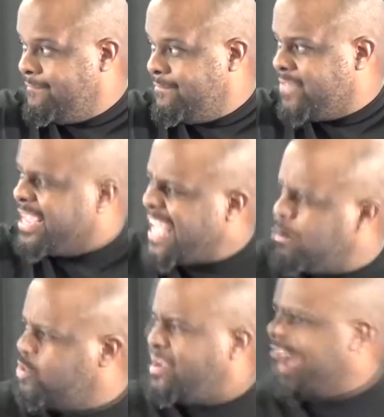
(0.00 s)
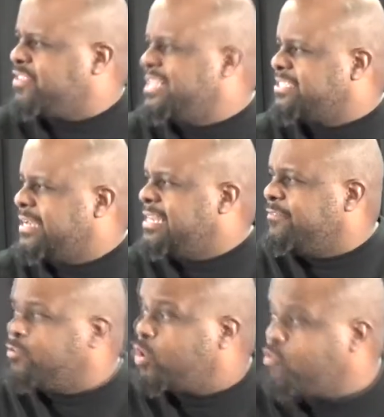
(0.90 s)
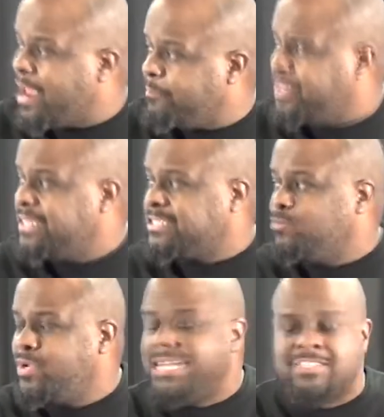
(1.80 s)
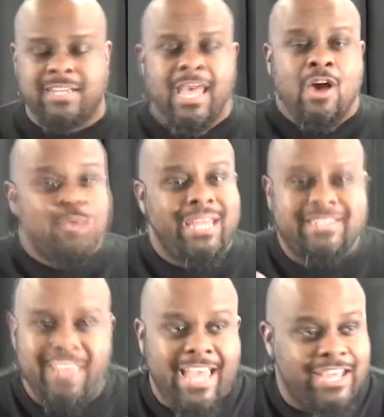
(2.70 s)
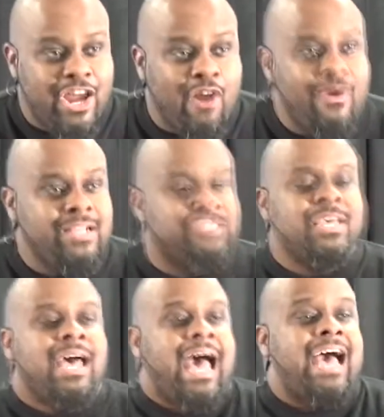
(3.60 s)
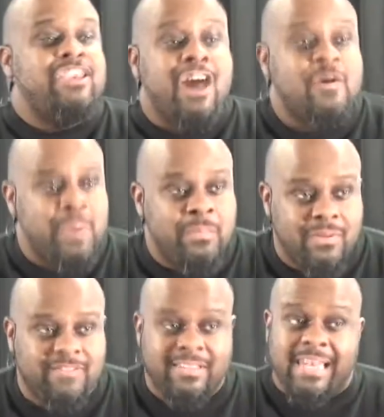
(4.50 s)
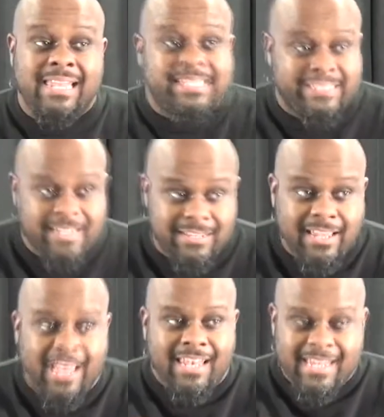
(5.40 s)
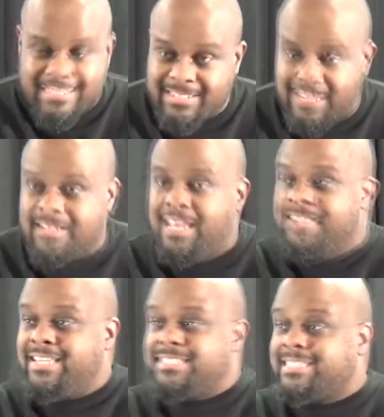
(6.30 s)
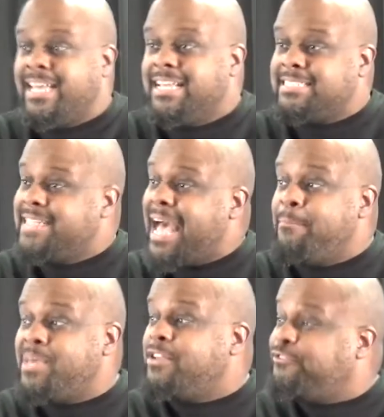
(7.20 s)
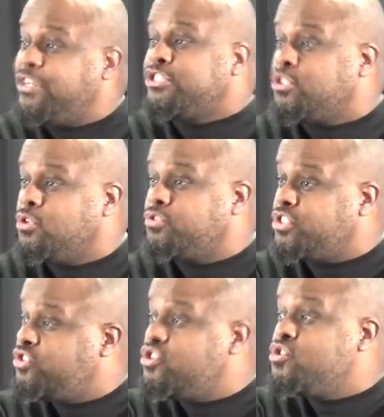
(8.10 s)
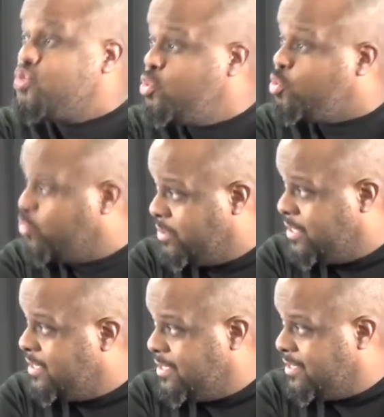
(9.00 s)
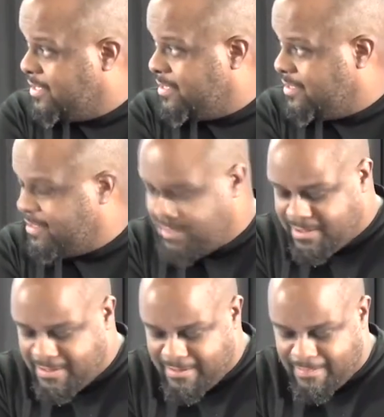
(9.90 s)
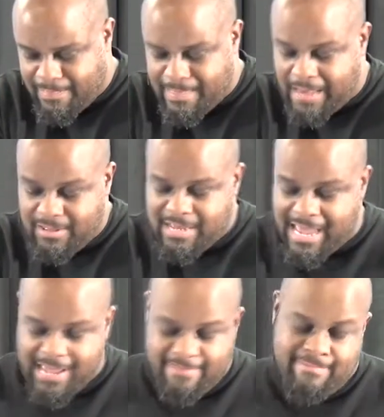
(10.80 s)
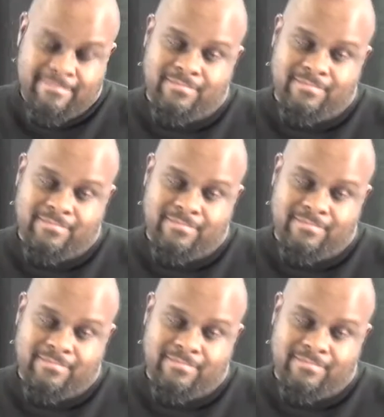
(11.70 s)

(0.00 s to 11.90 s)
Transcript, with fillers: Yeah. Thank God we don't have to necessarily live in regret, but listen, we need to we need to encourage our young people to say, listen, listen, this thing is not beneficial to you. Yes. Not only that,